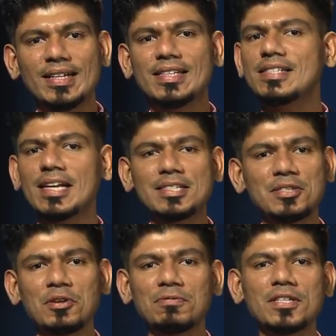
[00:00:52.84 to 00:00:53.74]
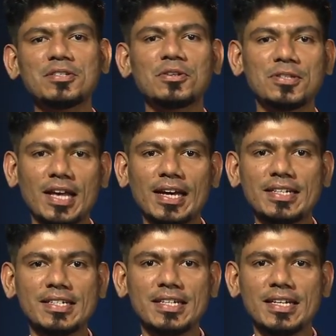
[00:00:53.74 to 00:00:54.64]
The success of the
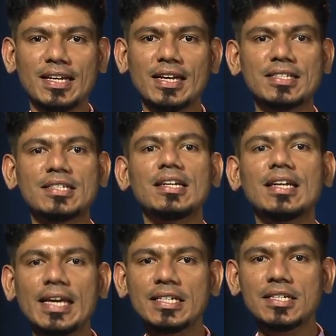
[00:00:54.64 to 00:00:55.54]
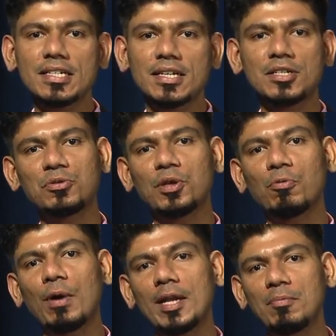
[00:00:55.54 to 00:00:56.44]
society is linked to the
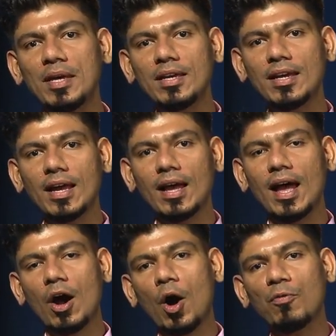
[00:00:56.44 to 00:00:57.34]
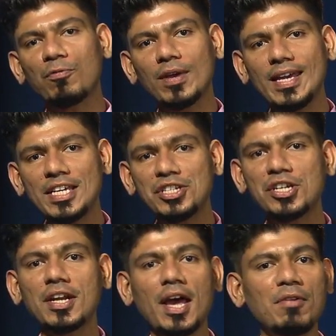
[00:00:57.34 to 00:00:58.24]
well-being of each
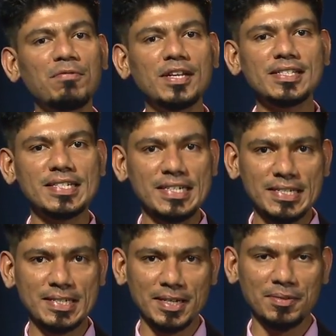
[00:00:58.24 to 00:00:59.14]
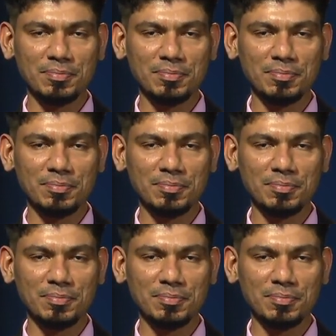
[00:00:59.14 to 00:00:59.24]
and every citizen.